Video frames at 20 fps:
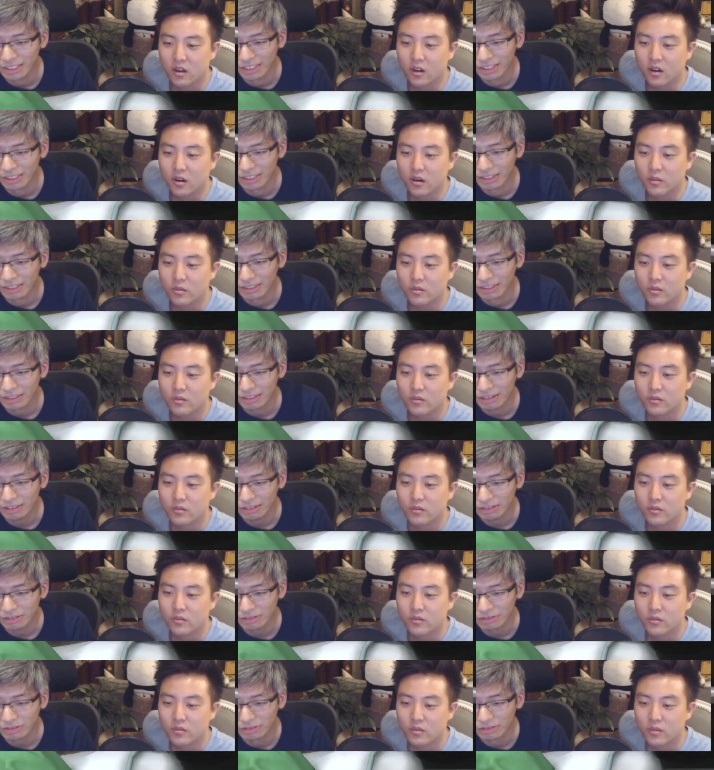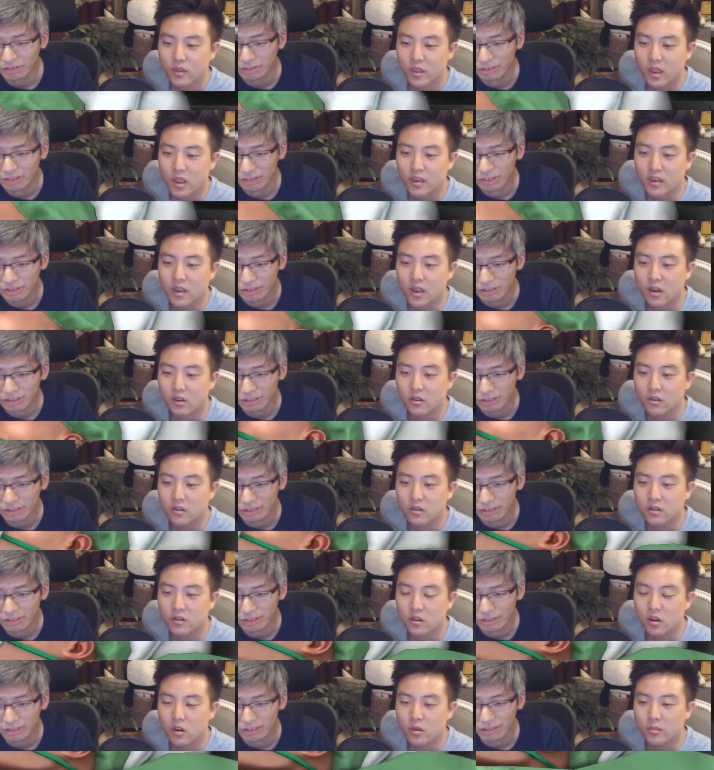Speaker 1: Uh-oh. Hand
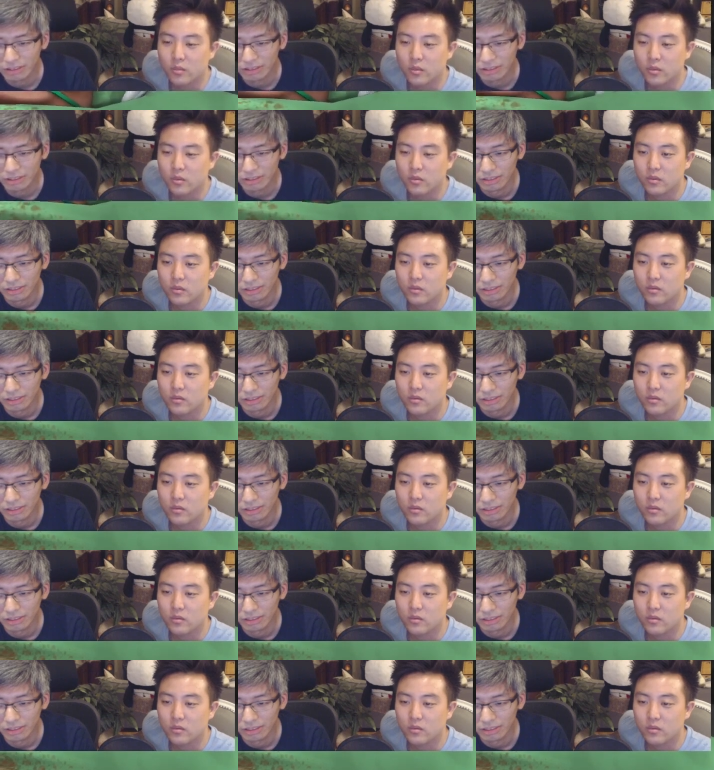down. Oop.